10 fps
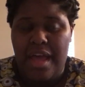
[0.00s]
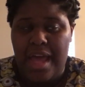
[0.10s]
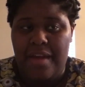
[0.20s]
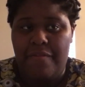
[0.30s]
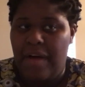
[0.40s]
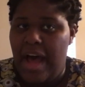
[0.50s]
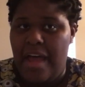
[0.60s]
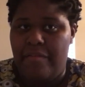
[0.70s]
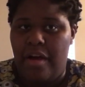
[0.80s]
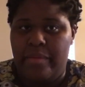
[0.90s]
and
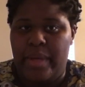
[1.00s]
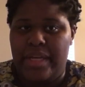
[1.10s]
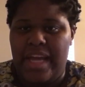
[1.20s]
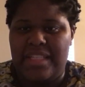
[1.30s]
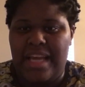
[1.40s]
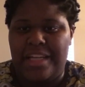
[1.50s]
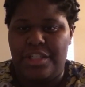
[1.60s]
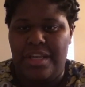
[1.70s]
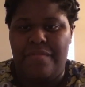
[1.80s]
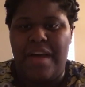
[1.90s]
5 on Mondays
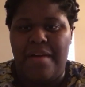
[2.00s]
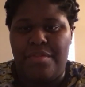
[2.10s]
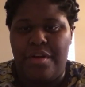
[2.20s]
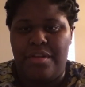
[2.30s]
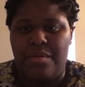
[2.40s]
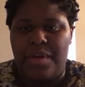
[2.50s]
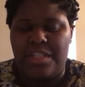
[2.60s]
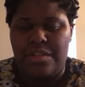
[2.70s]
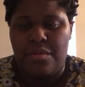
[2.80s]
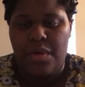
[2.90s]
actually, and 5:30 the rest of the